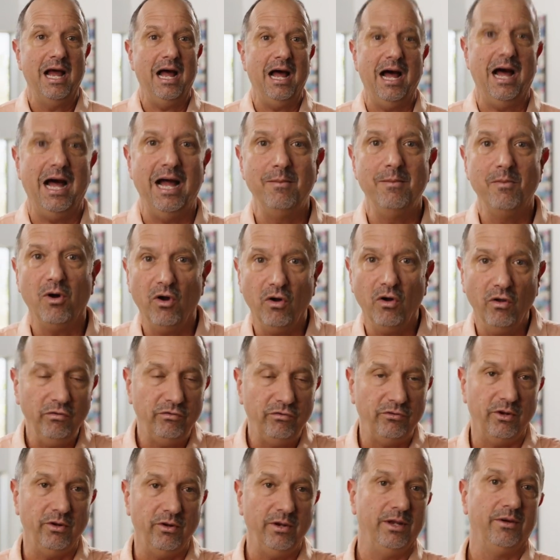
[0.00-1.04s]
I'm
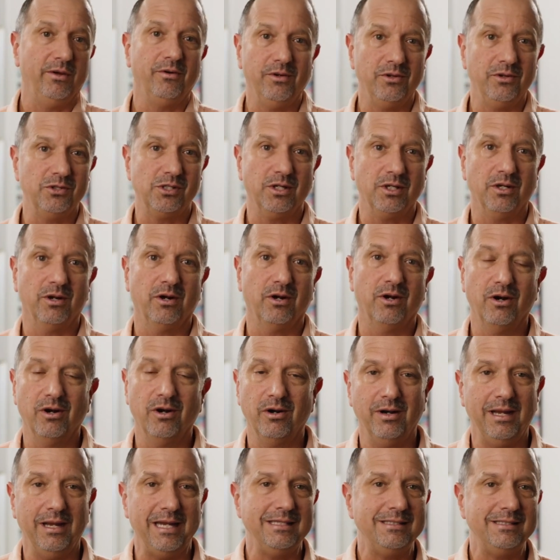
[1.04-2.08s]
also introducing to
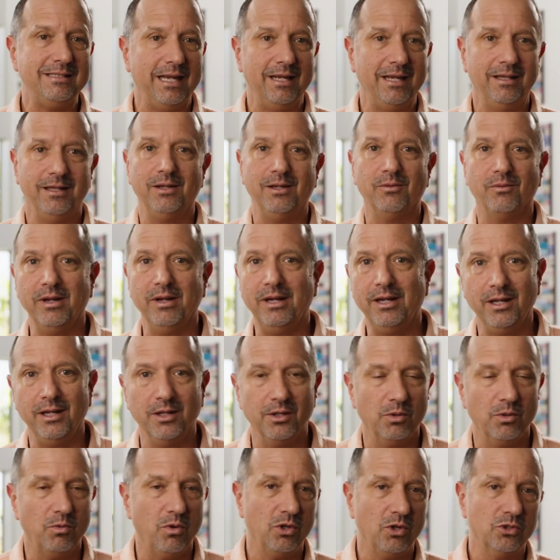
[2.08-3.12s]
her a daily reading of
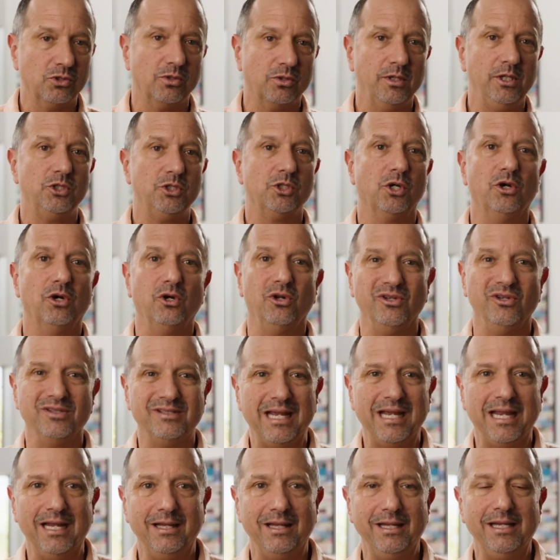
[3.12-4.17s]
the Wall Street Journal,
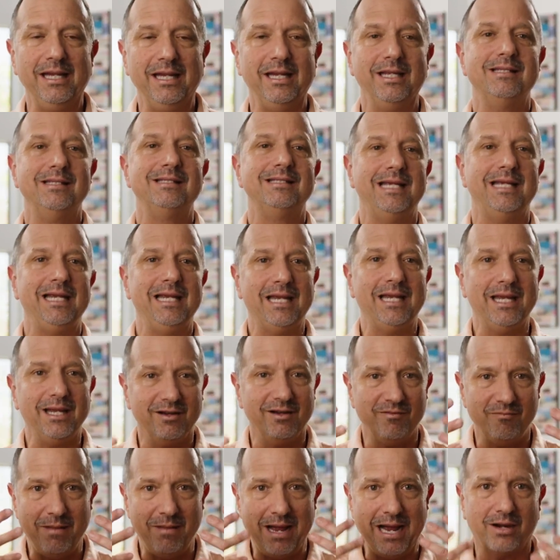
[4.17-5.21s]
daily intaking
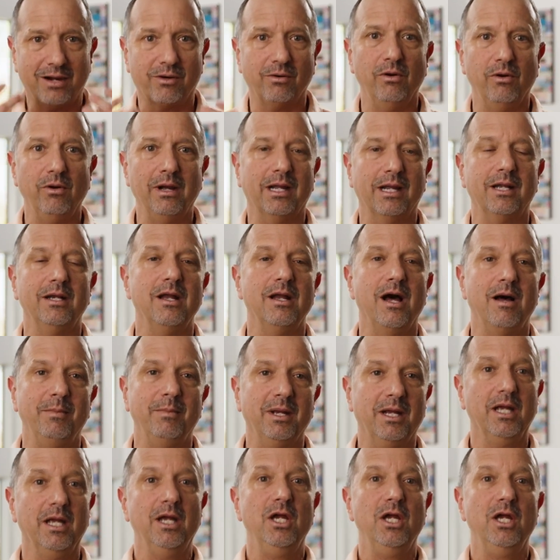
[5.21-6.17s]
of macroeconomic